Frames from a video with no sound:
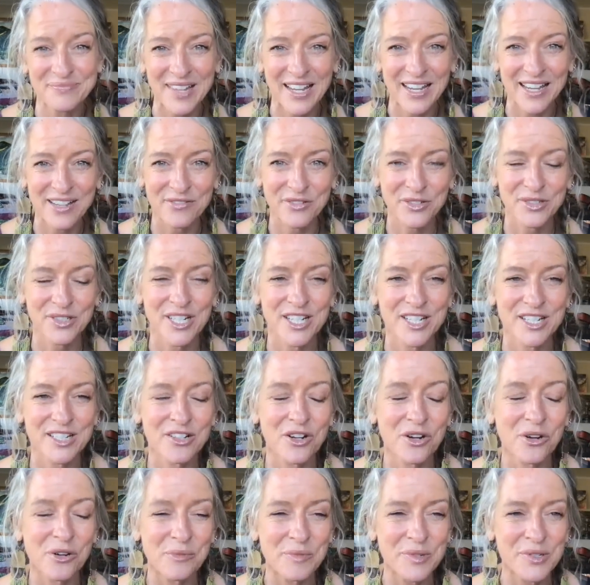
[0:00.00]
I've created
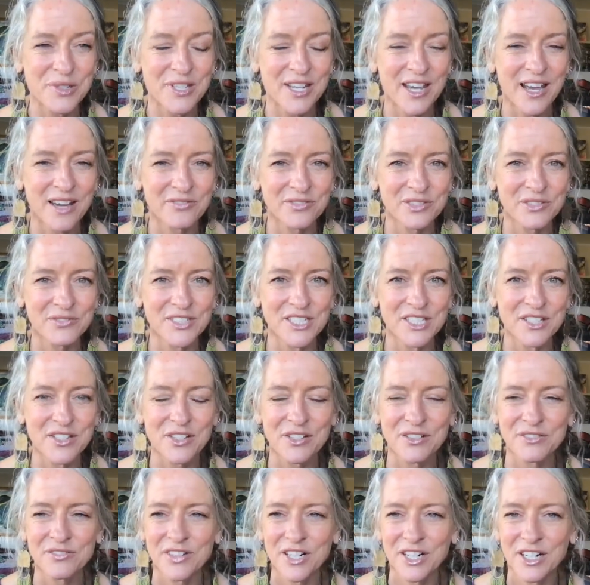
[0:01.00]
almost half of it
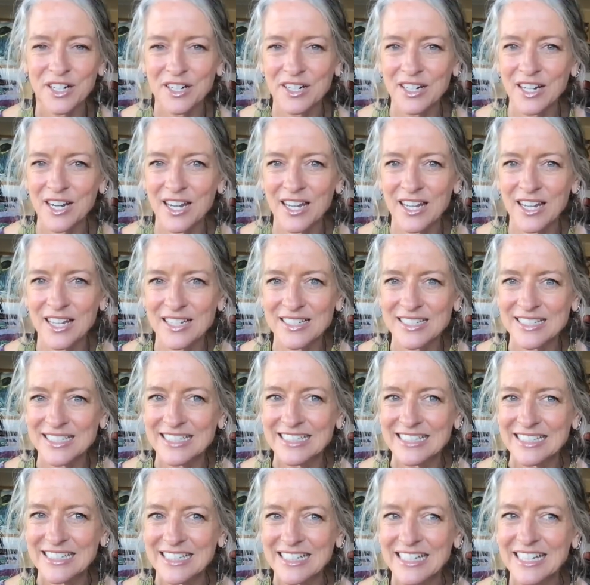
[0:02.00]
so far, and
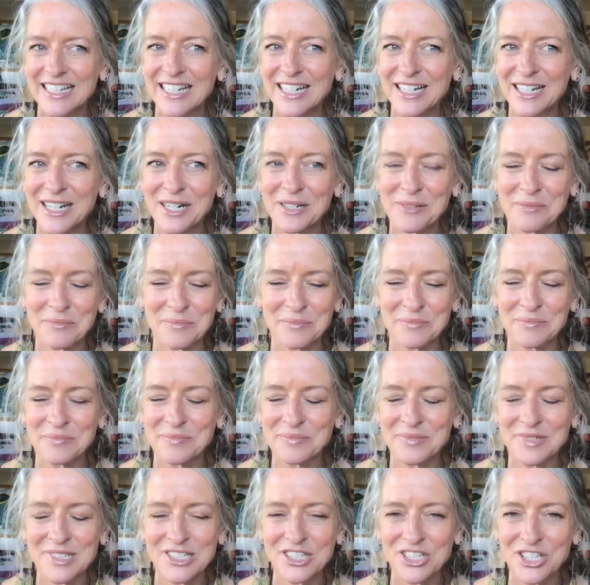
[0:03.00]
I'm
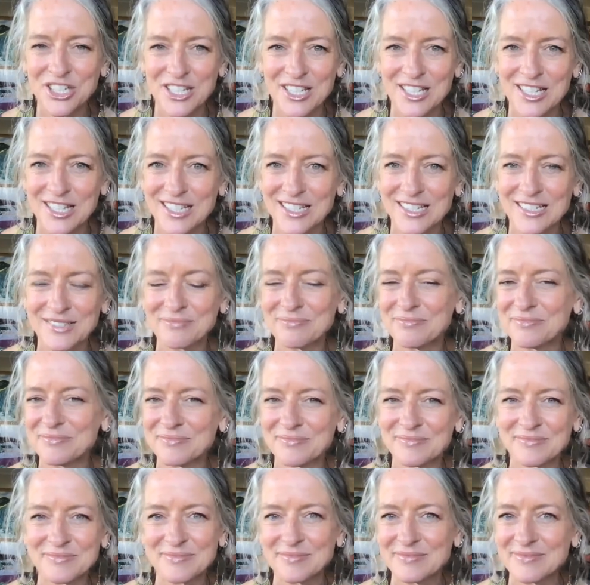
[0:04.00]
just
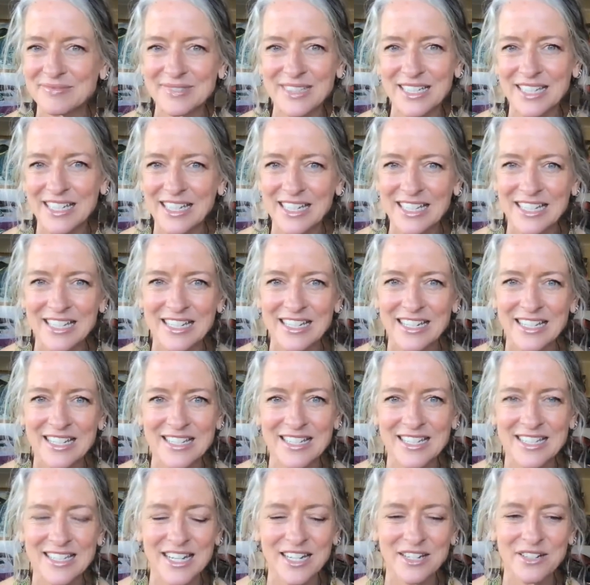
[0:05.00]
in a
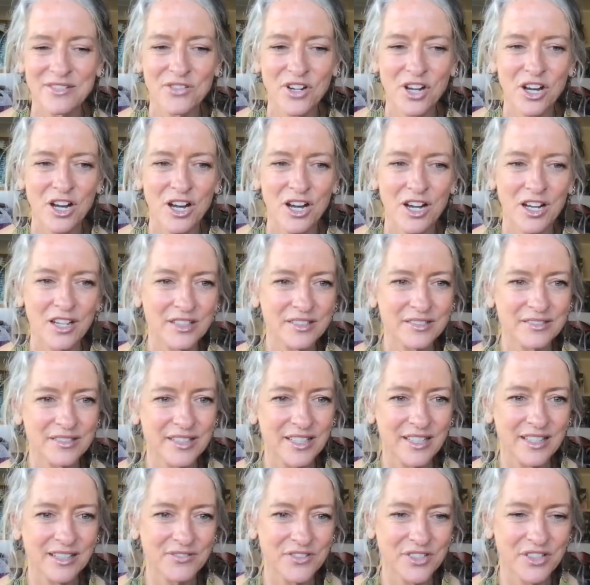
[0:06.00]
state of awe
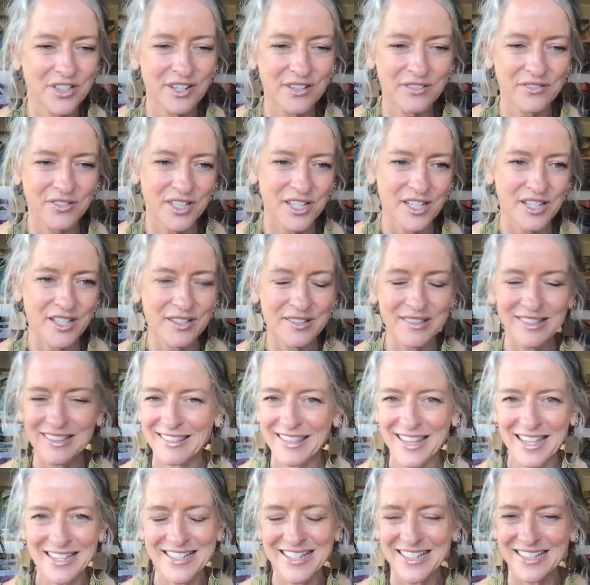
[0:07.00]
after every
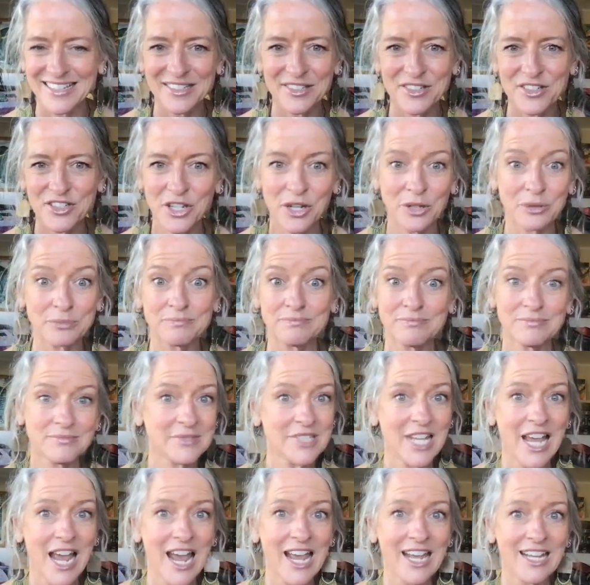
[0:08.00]
lesson. So
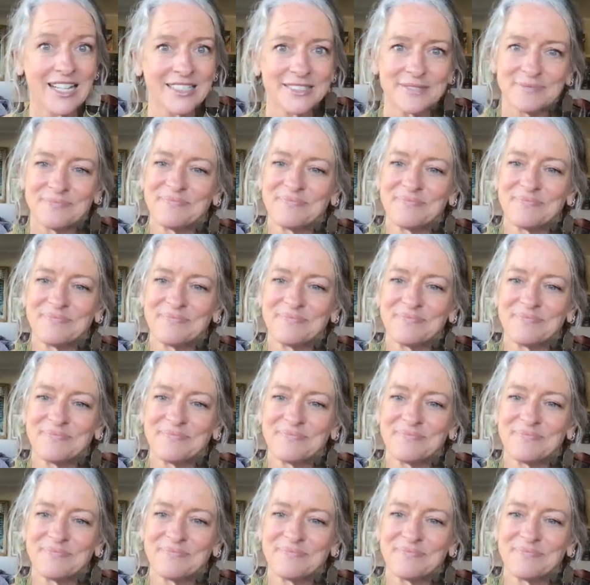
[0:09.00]
yay!